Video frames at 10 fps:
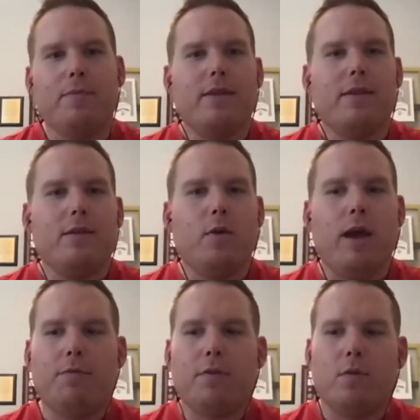you
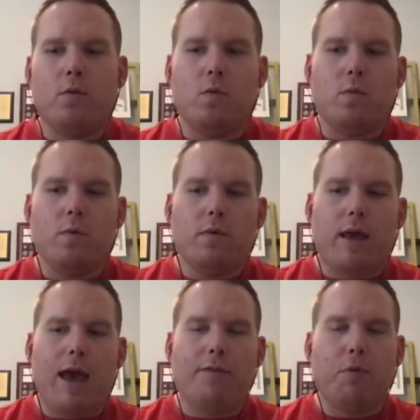have to
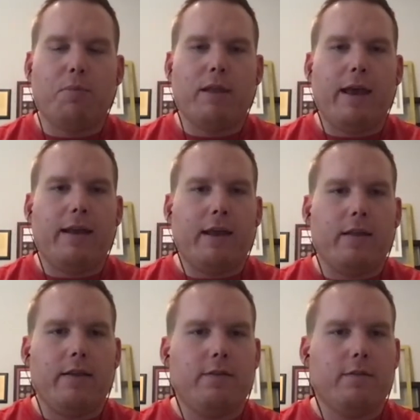have a plan at
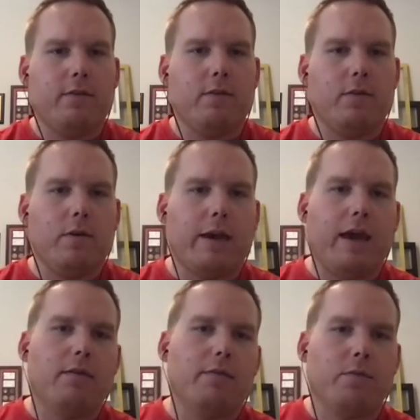least to
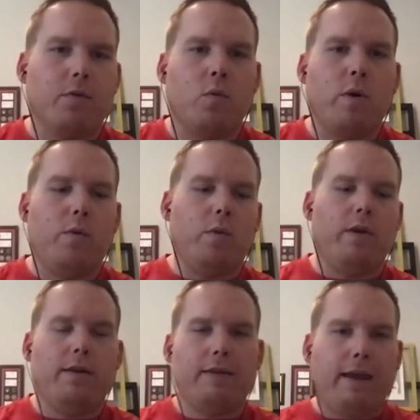account for what it would
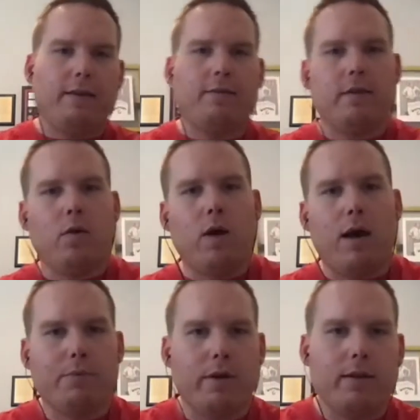take to go
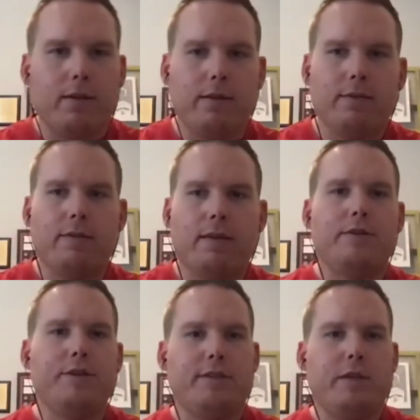operate in, say,
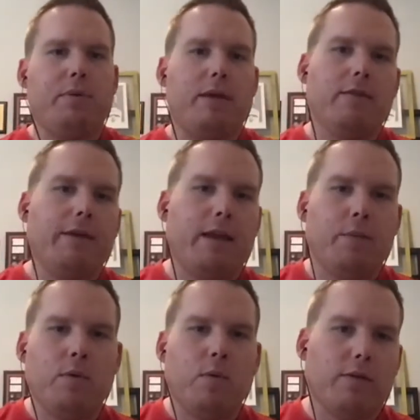GCP if
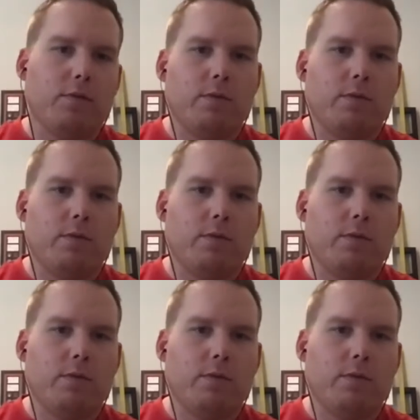AWS was